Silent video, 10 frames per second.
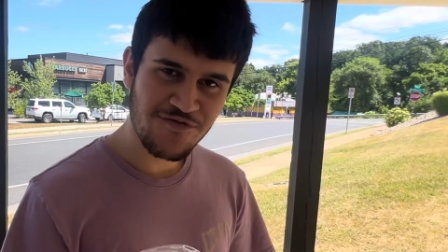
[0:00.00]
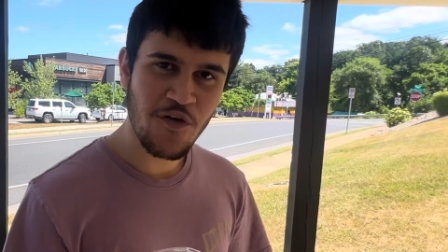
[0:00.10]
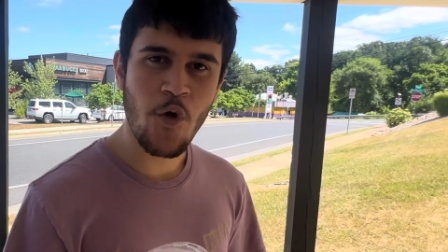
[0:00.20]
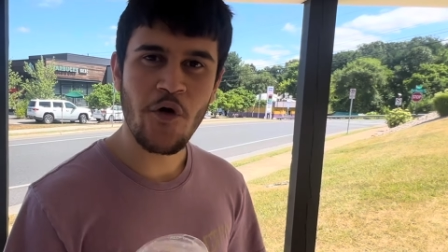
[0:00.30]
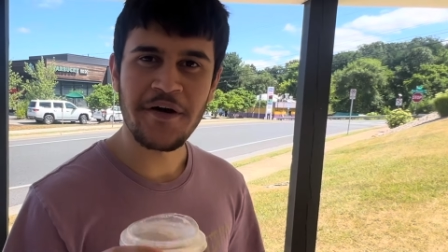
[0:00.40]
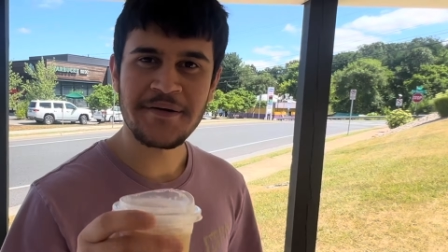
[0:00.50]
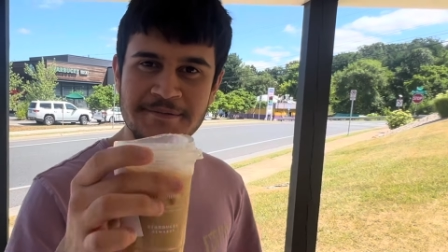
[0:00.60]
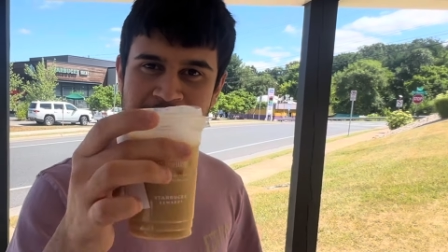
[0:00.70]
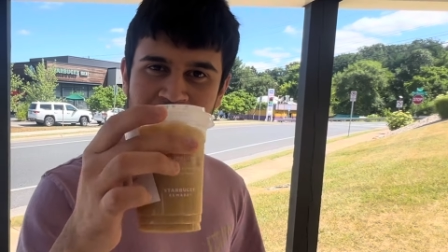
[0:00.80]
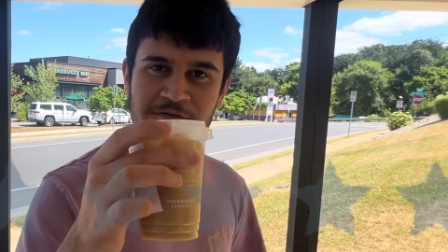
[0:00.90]
Four
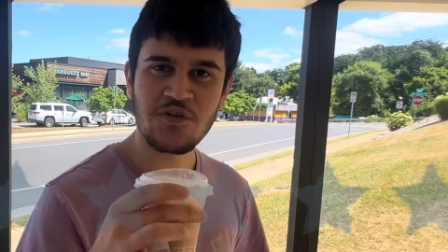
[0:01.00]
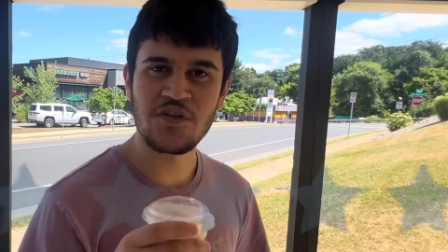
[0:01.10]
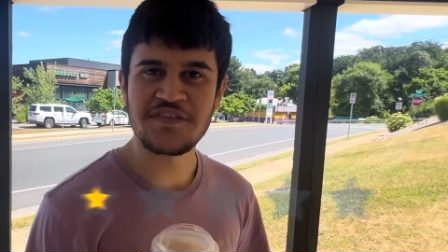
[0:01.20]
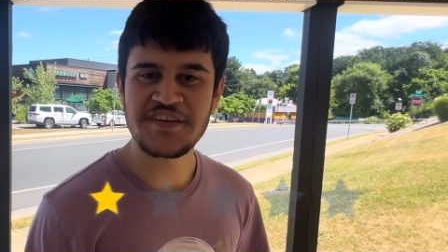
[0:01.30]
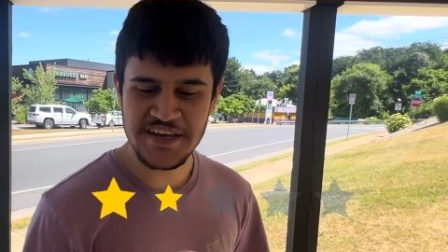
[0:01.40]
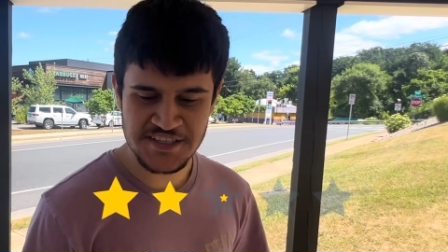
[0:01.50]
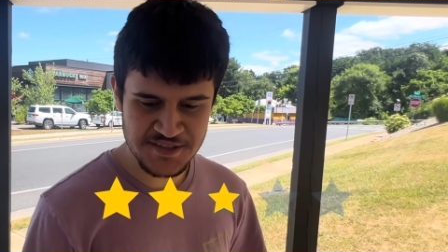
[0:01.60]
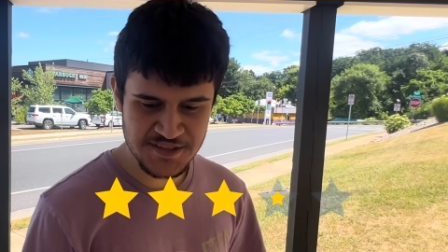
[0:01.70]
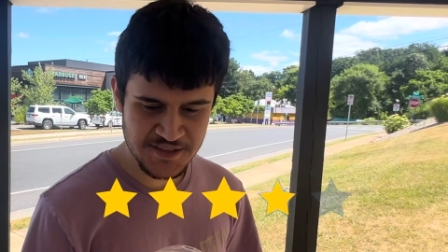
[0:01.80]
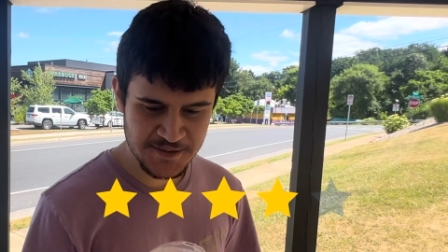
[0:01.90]
for the taste.
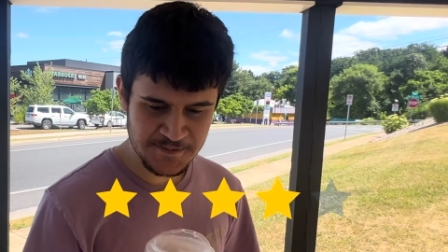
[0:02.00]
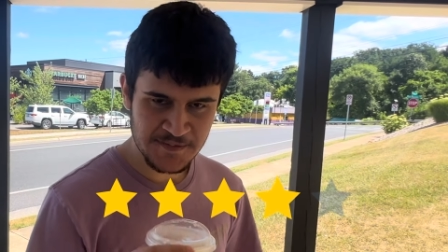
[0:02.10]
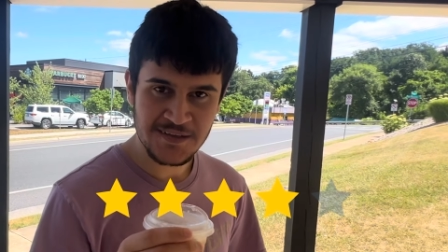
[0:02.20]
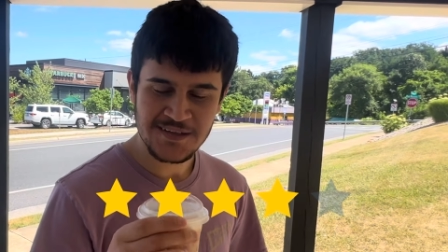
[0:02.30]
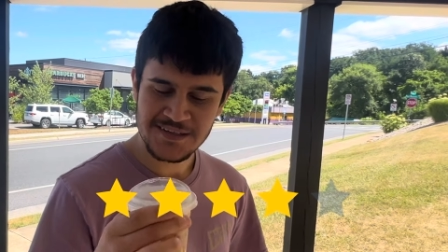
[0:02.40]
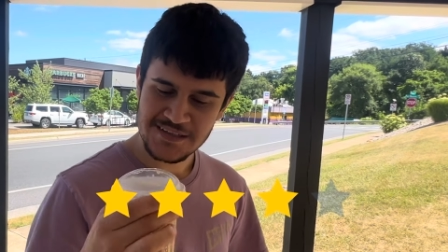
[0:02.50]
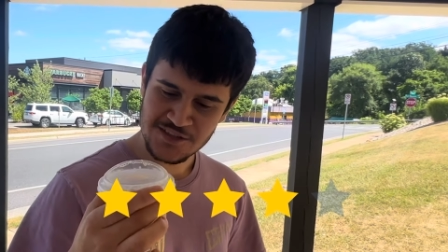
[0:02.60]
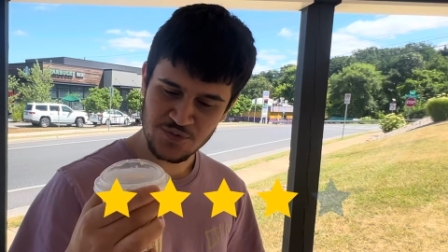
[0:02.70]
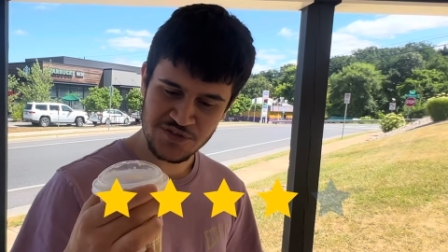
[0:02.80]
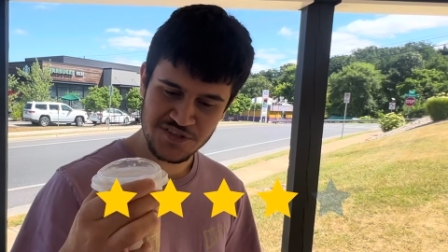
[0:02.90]

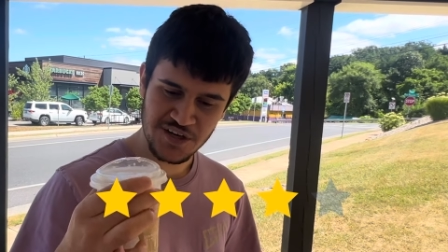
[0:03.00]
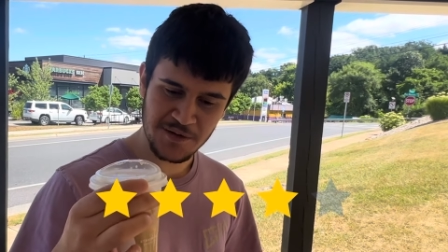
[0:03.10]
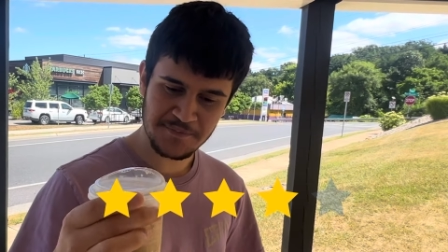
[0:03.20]
That's what's up.